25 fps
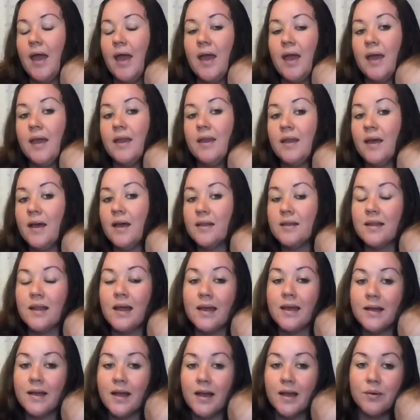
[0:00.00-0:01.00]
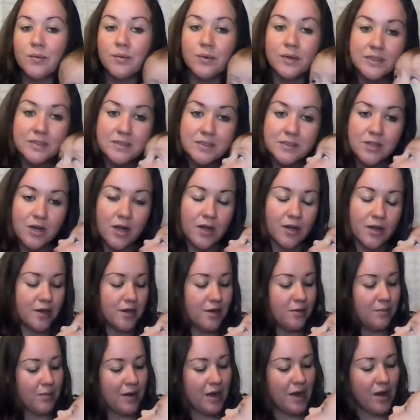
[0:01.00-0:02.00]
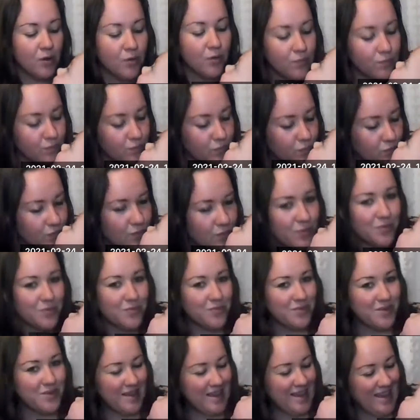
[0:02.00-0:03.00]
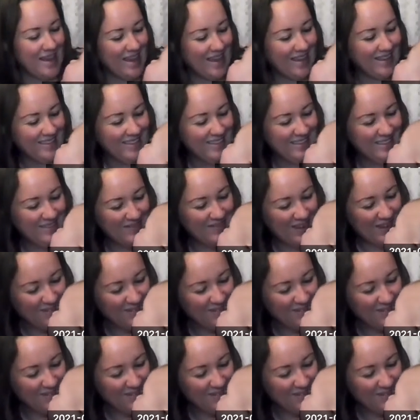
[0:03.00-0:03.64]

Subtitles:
And like I was talking about, yes.